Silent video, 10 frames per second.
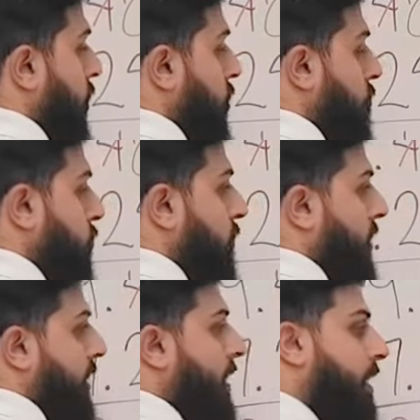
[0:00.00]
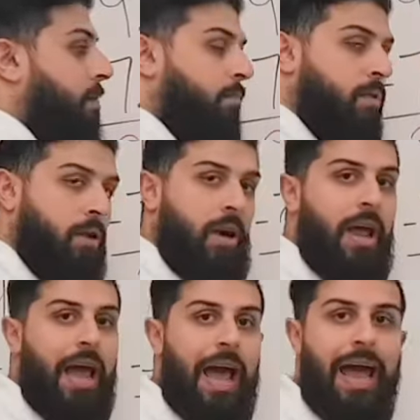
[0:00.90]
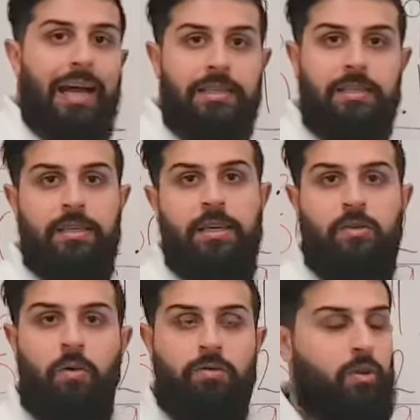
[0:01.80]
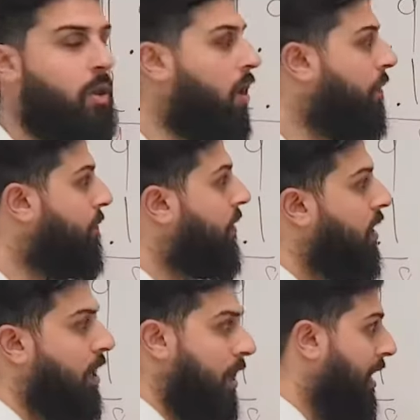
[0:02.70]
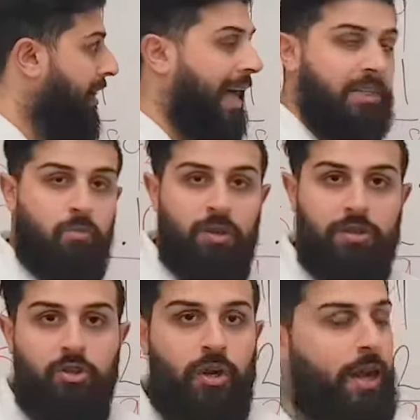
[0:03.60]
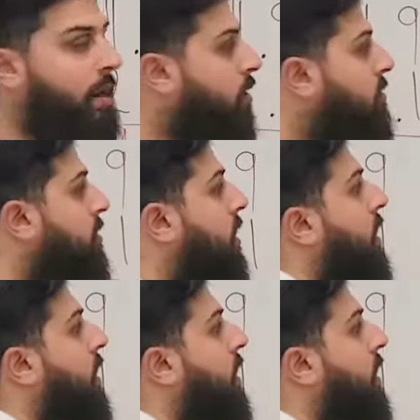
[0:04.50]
You're moving in that number as it goes along. Last one to try it out.